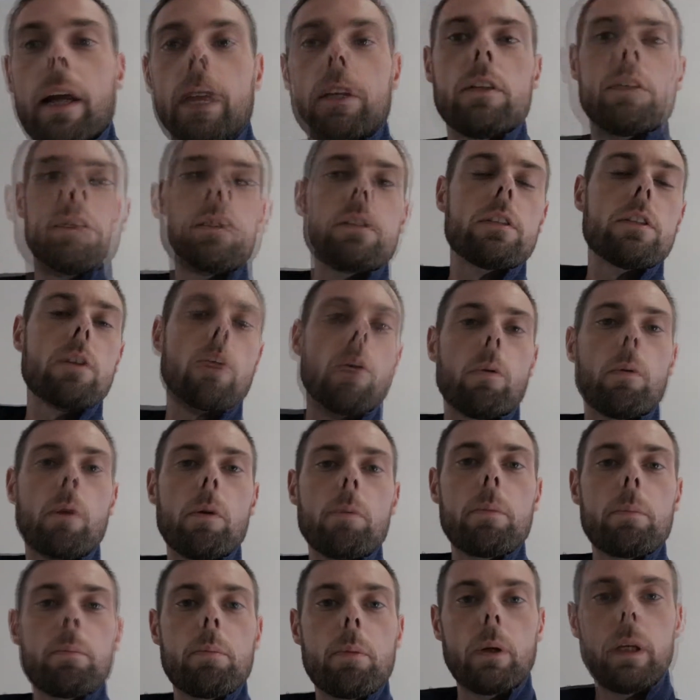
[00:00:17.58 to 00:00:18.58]
and so I
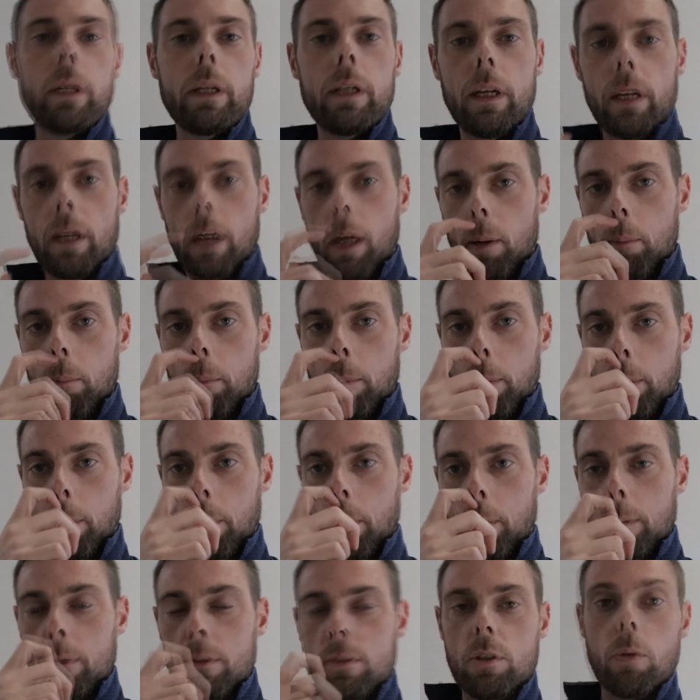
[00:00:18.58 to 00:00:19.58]
won't be putting up
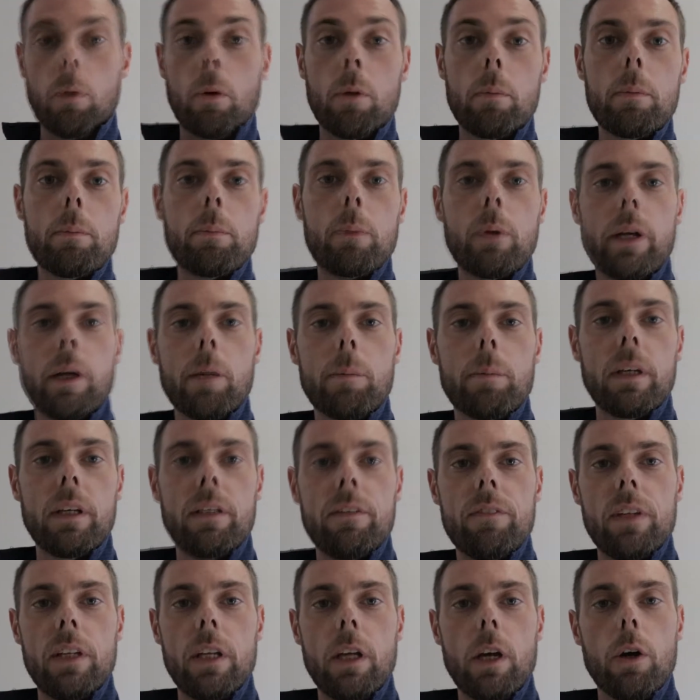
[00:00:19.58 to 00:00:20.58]
so I won't be putting up
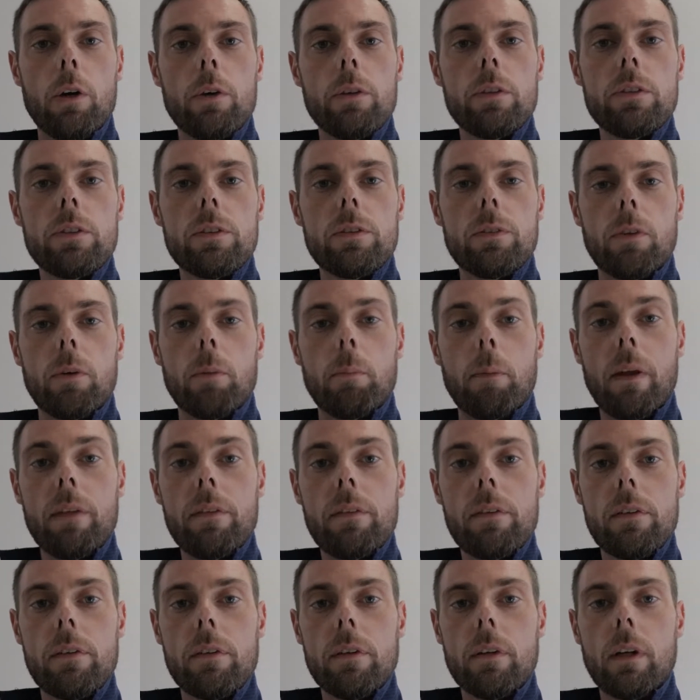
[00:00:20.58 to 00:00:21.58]
any videos for a
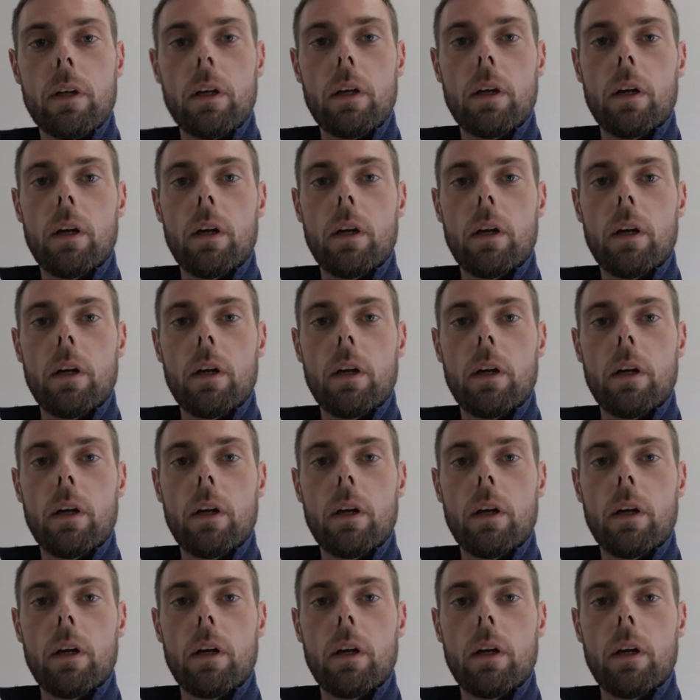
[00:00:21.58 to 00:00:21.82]
month.